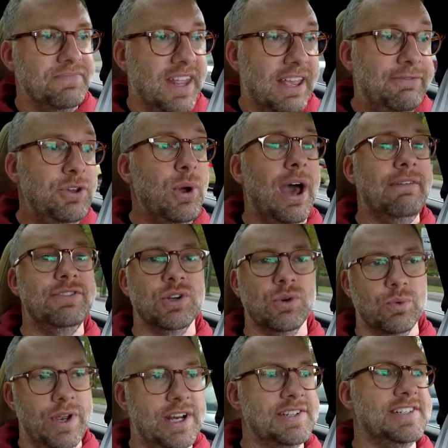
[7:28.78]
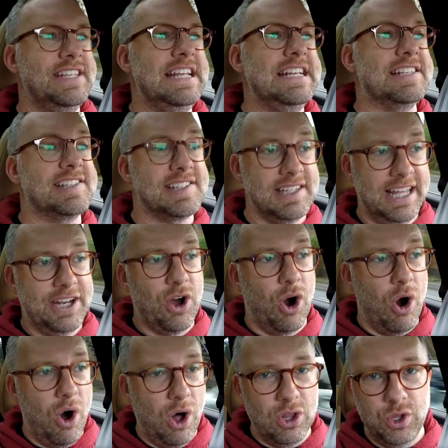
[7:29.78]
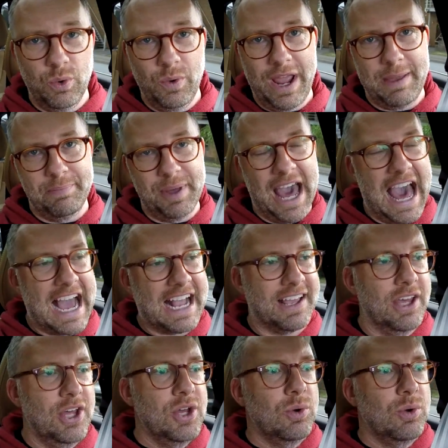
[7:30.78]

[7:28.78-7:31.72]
If you have the rear seat slid all the way back